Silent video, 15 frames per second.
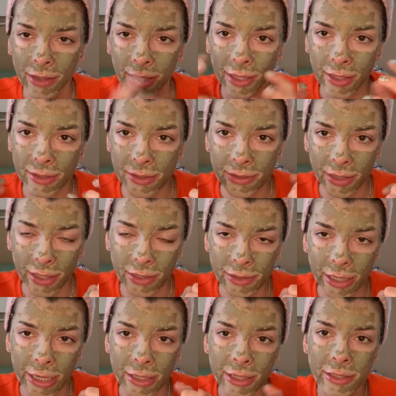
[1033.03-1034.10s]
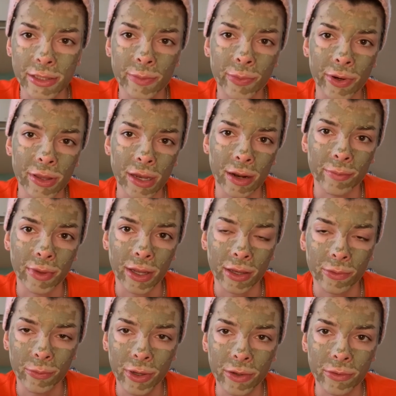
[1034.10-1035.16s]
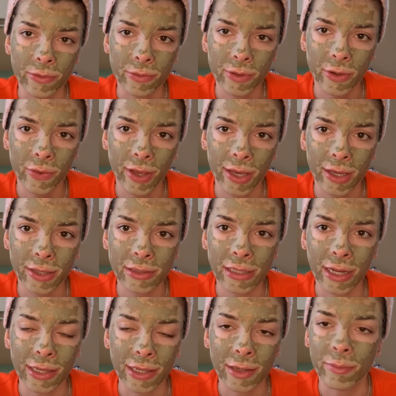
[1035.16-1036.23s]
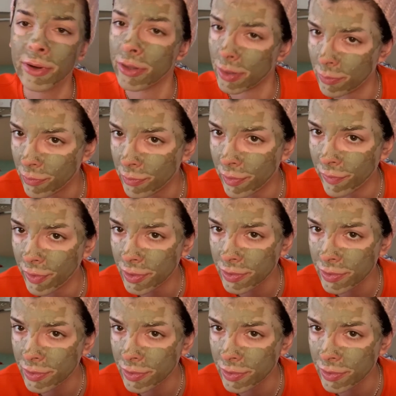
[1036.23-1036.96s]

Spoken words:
Like, it's like tightening to the point that I'm like, whoa, okay, I can barely move my